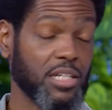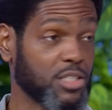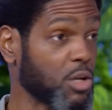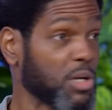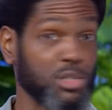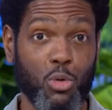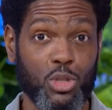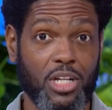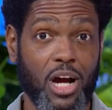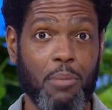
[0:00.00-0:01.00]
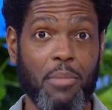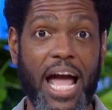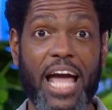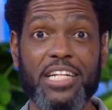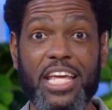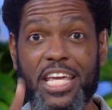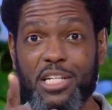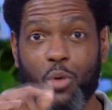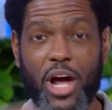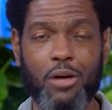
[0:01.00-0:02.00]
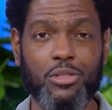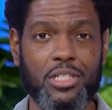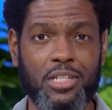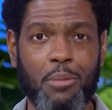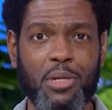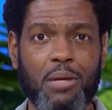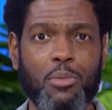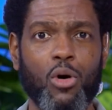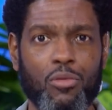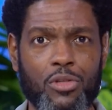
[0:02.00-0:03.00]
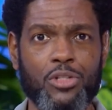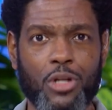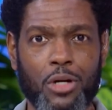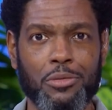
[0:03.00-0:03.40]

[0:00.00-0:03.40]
There's so much more to come, and here's what else is coming up on the show.